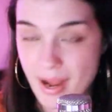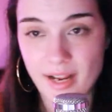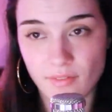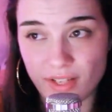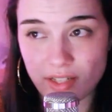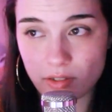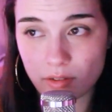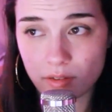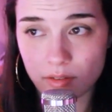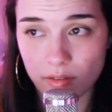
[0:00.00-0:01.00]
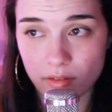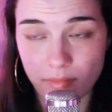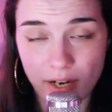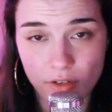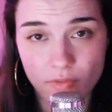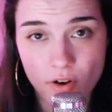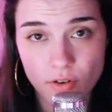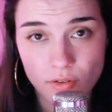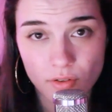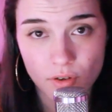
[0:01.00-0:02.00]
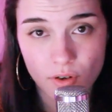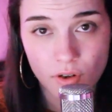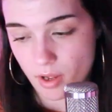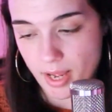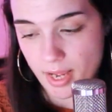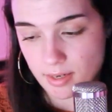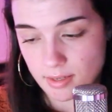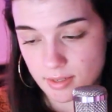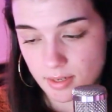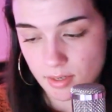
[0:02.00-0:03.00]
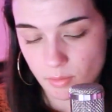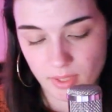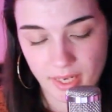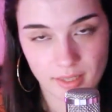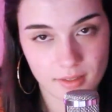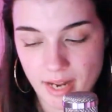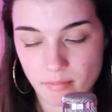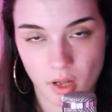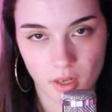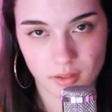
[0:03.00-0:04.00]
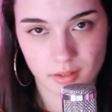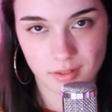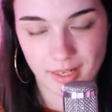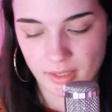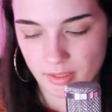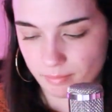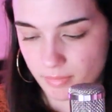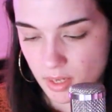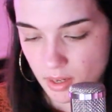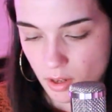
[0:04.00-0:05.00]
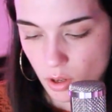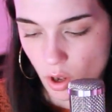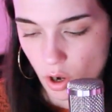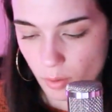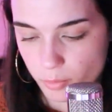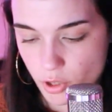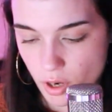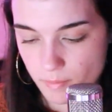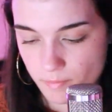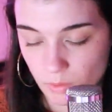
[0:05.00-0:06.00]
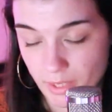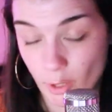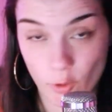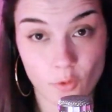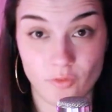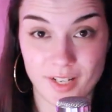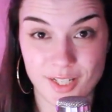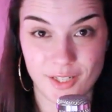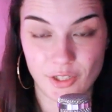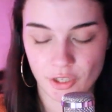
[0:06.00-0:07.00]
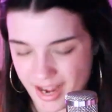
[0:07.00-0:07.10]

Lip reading: I have this microphone and it was like $10 at a op shop. I was like, ooh, vintage.